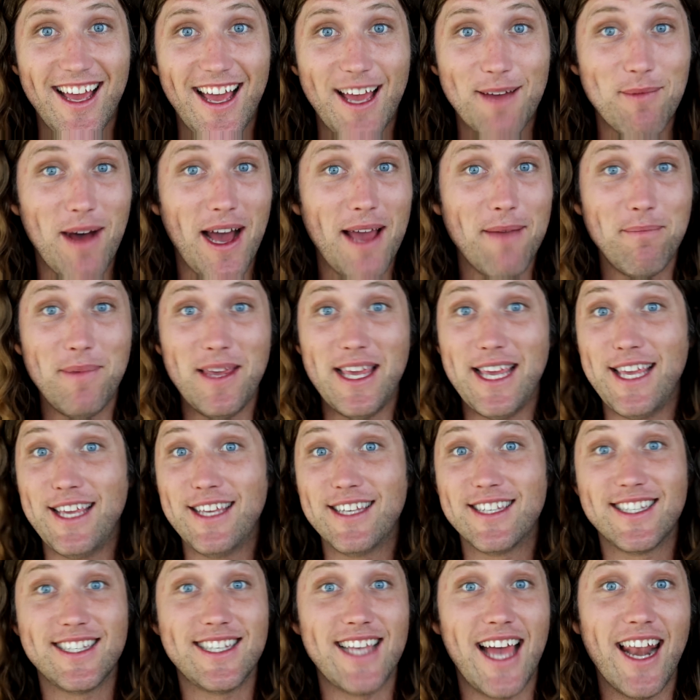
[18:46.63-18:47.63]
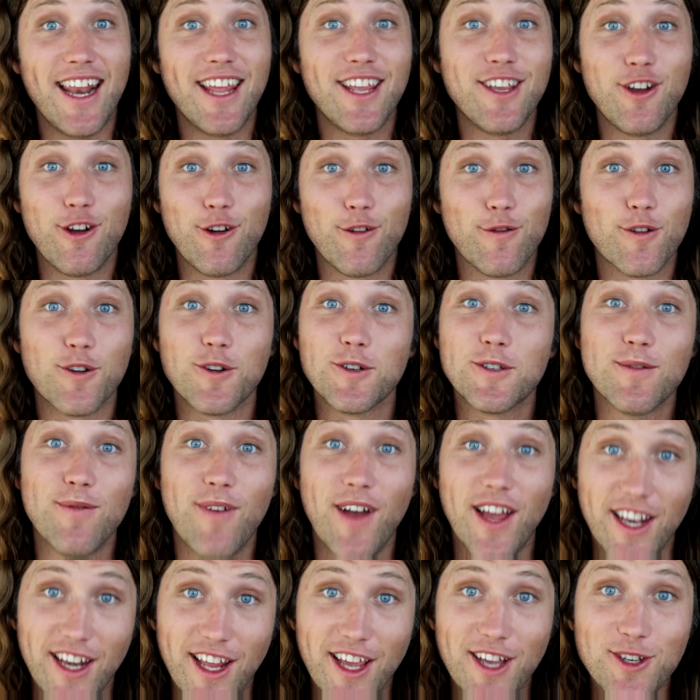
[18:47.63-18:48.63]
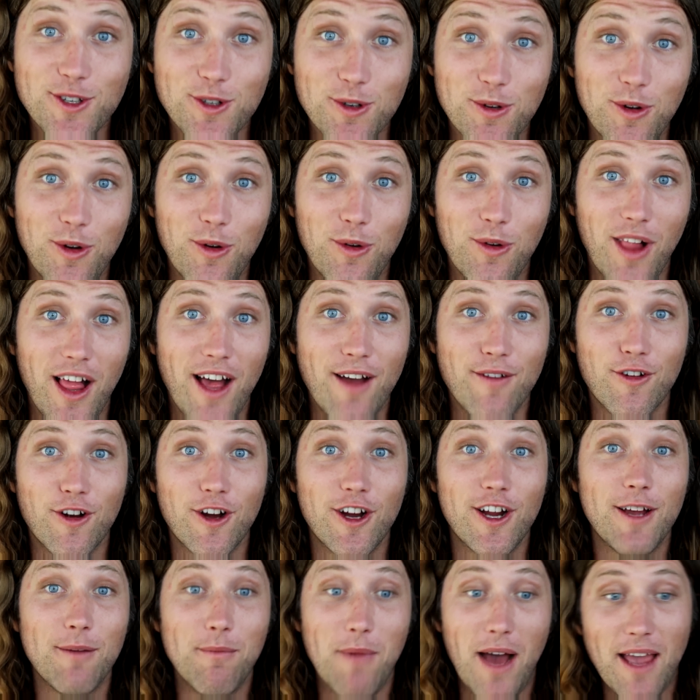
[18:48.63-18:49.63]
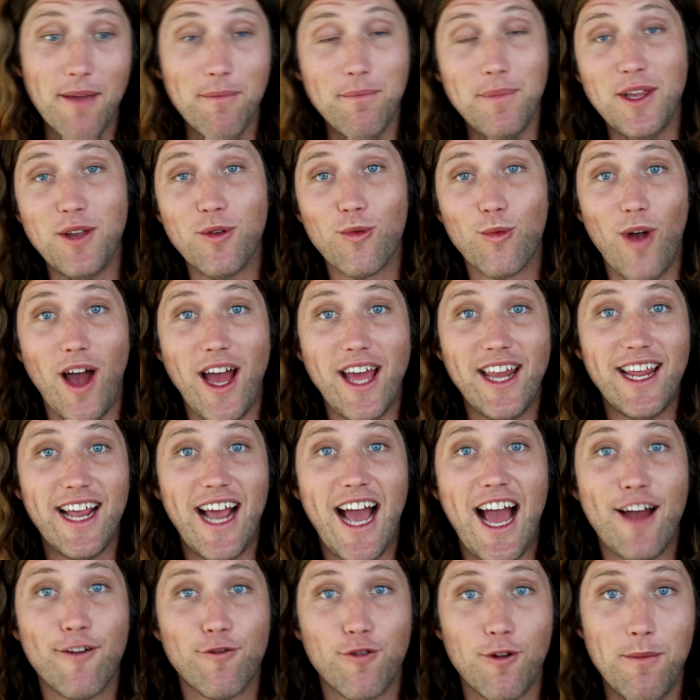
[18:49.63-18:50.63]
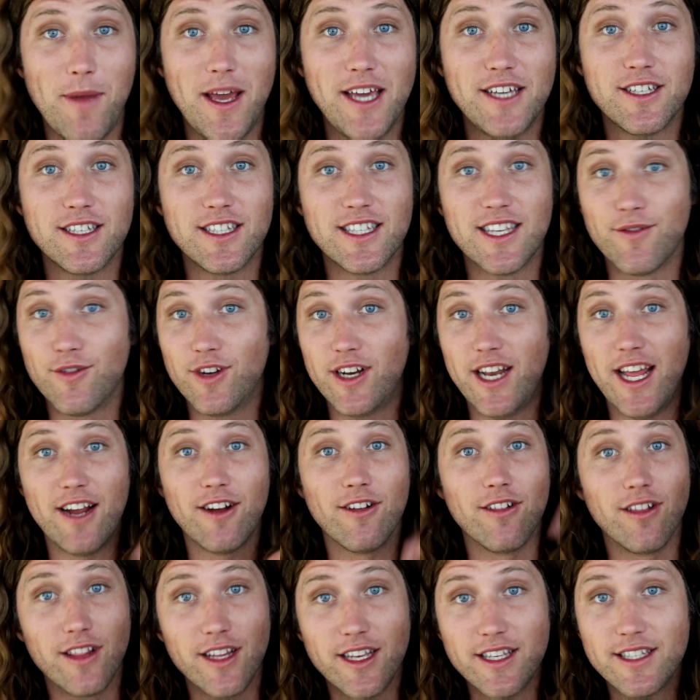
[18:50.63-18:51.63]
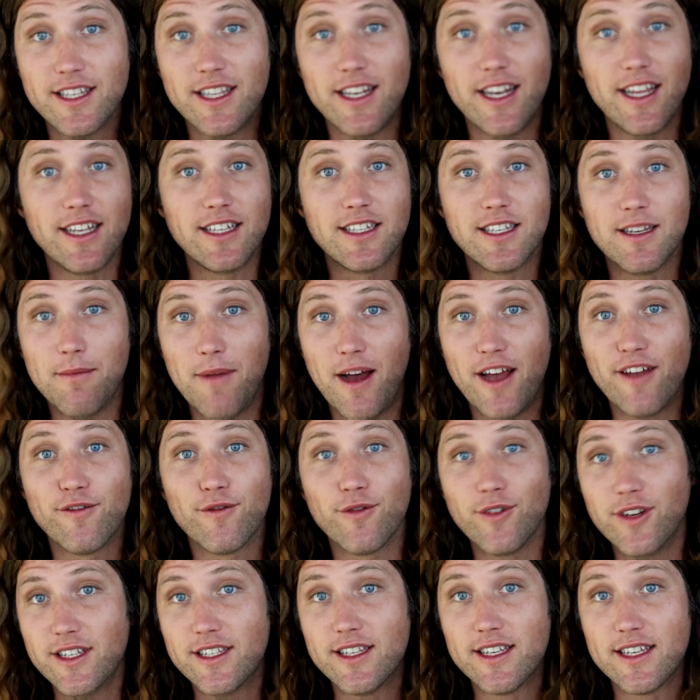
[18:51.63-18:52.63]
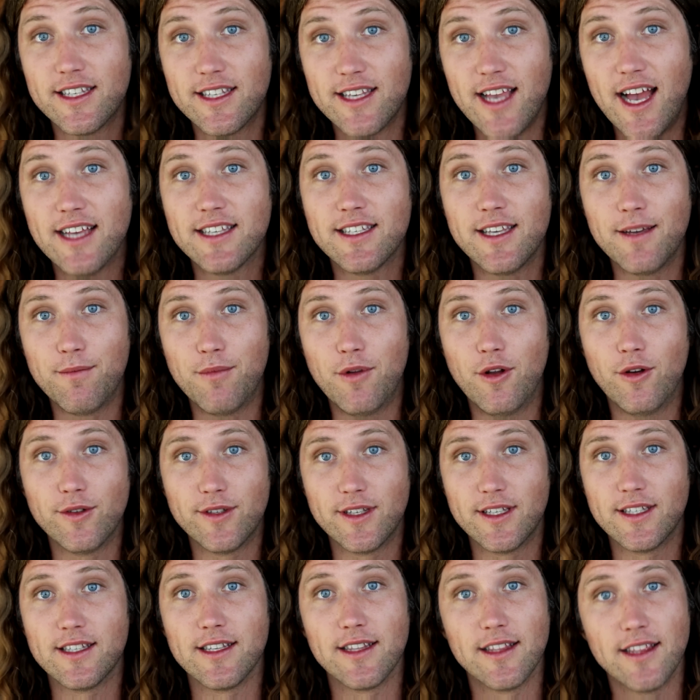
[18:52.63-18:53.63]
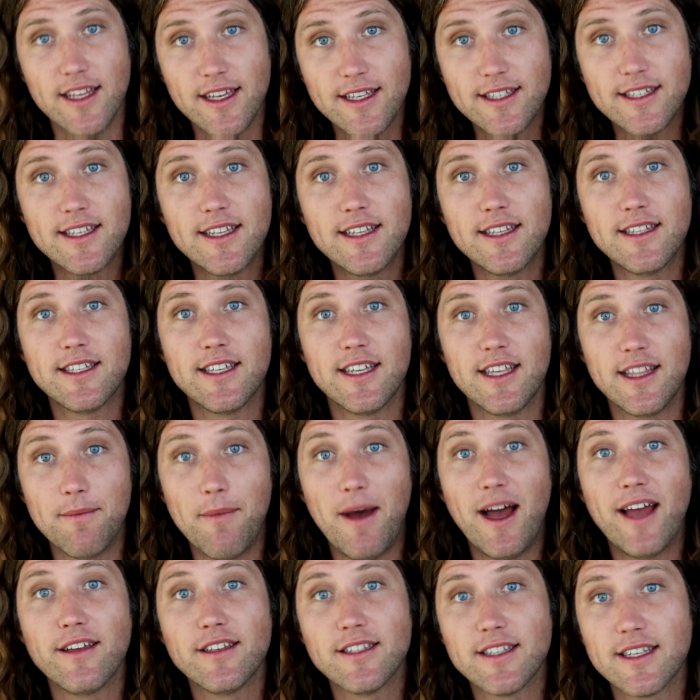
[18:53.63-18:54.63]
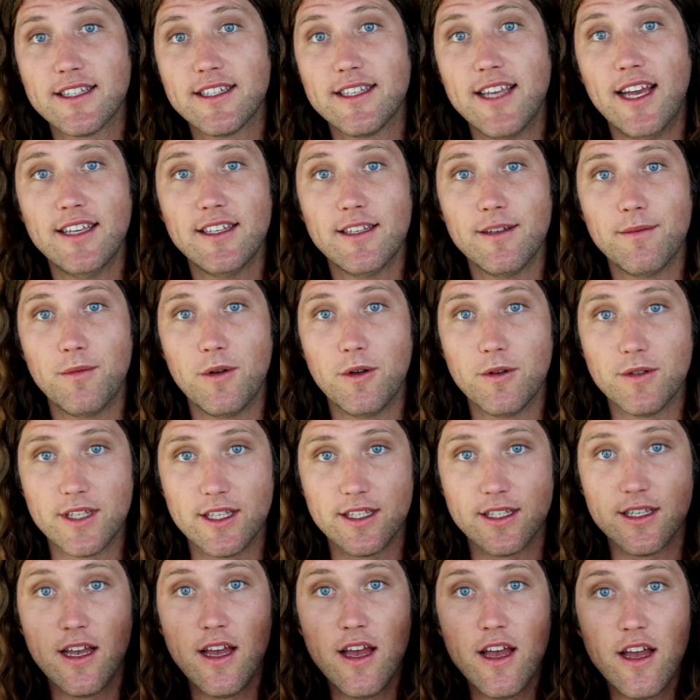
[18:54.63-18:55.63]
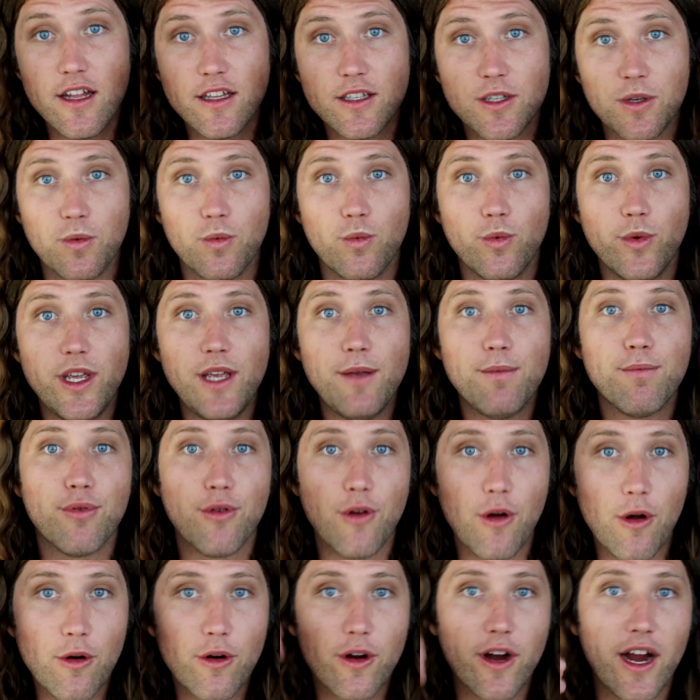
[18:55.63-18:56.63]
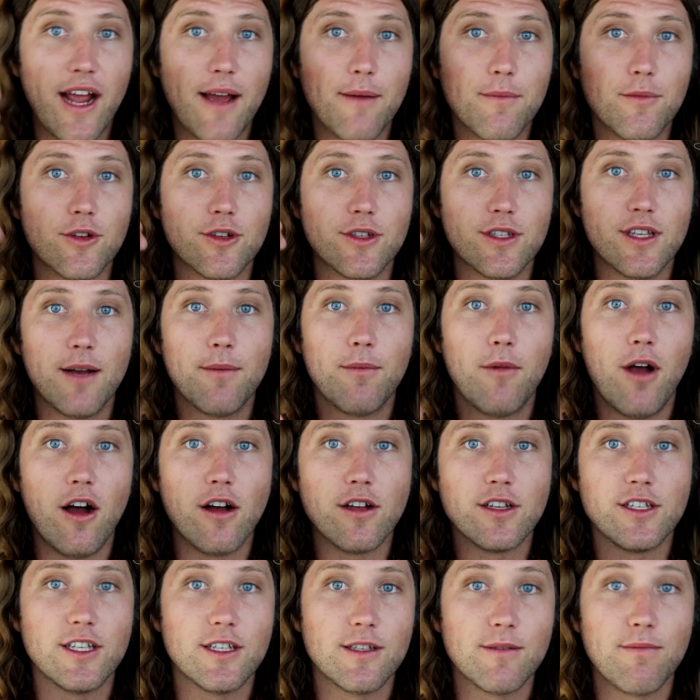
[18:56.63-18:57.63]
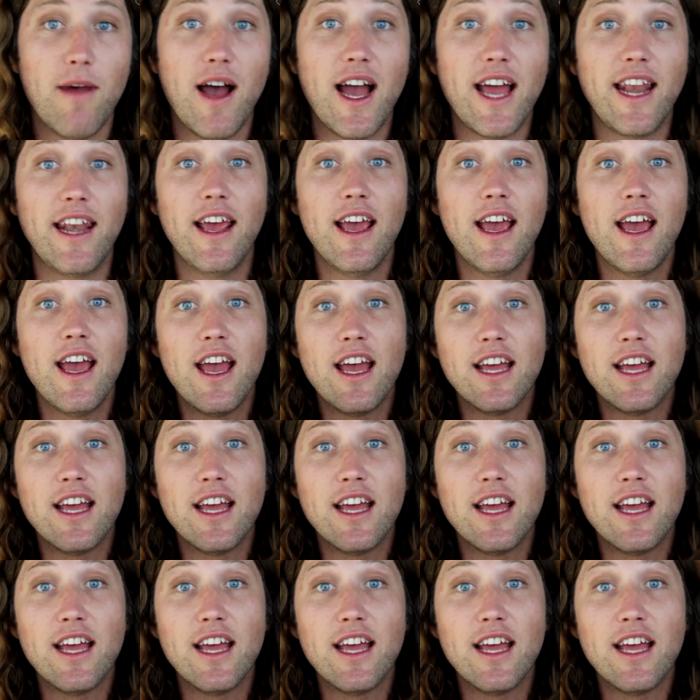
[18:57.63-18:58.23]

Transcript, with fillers: It might be setting your first financial goal ever. It might be writing affirmations every day, or listening to my free success hypnosis. Listen to my success hypnosis to reprogram your subconscious mind.